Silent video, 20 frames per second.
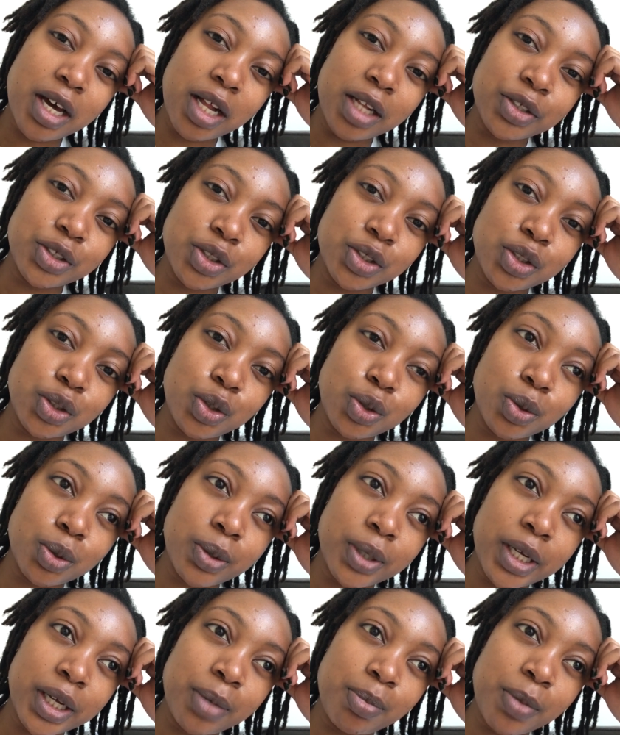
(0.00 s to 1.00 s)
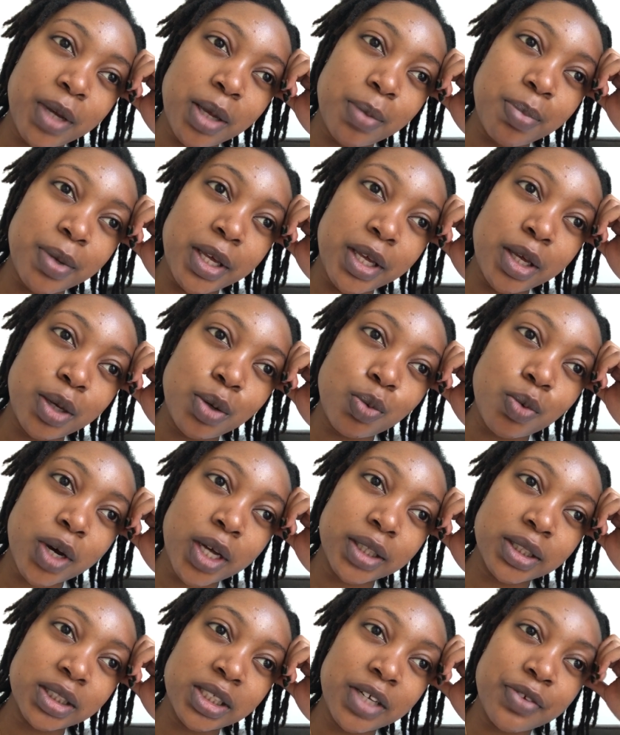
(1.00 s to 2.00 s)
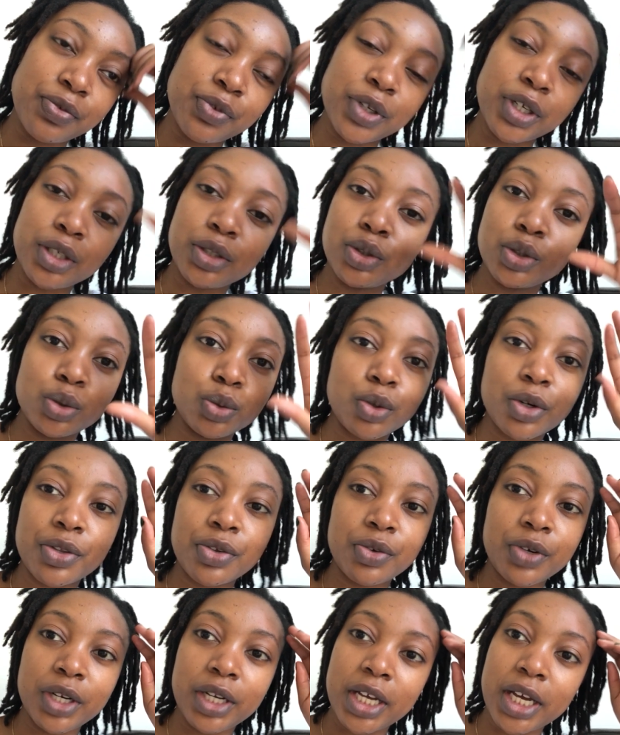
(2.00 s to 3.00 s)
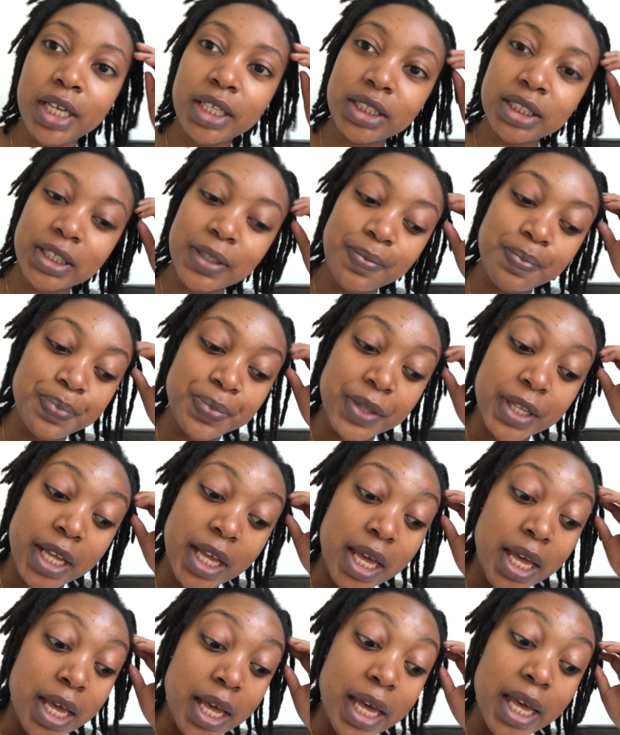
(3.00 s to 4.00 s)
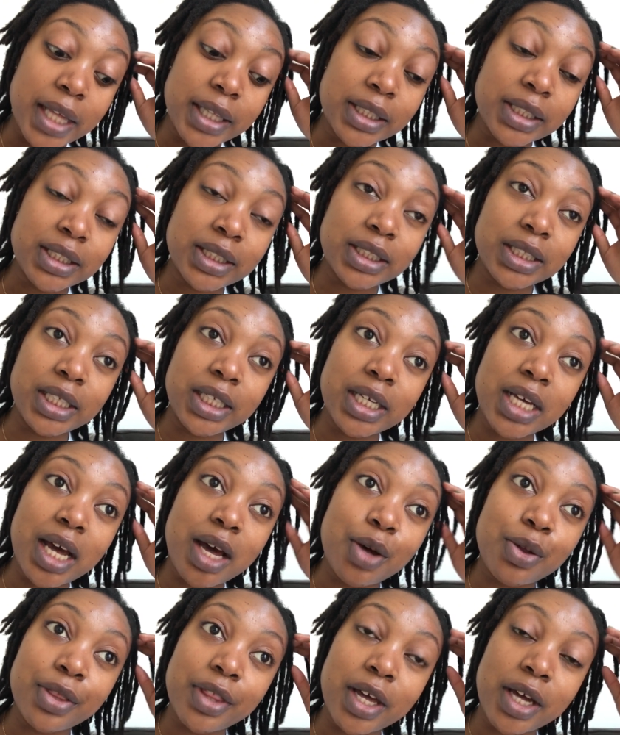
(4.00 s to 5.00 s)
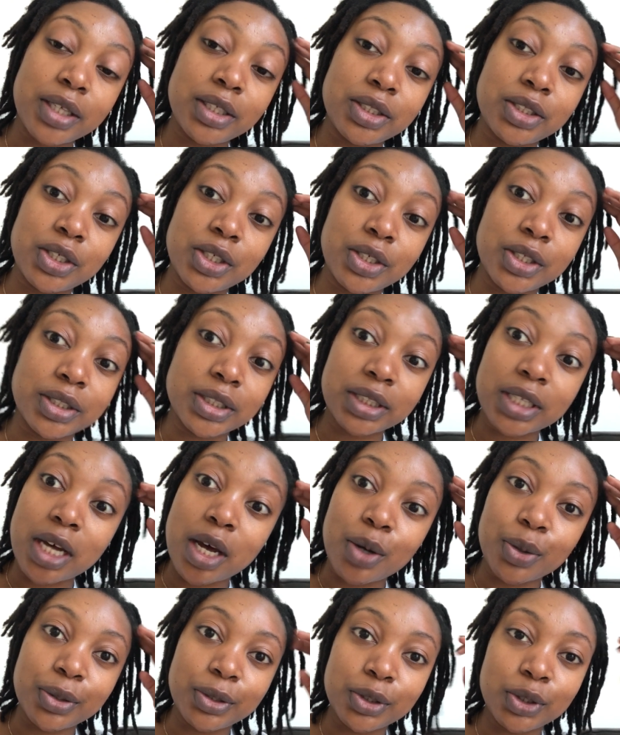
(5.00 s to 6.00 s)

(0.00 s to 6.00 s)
I'll just do it maybe once every two or three days and see how that turns out.